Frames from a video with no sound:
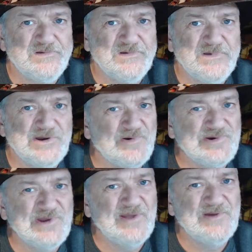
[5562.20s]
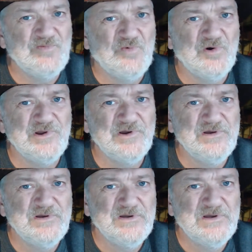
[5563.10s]
And don't say I didn't warn you.
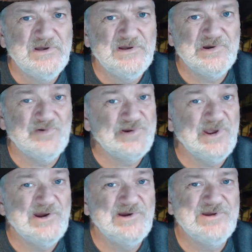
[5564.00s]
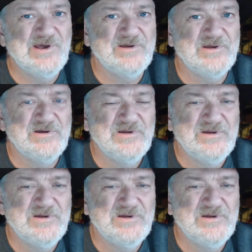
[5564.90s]
Don't say I didn't tell you.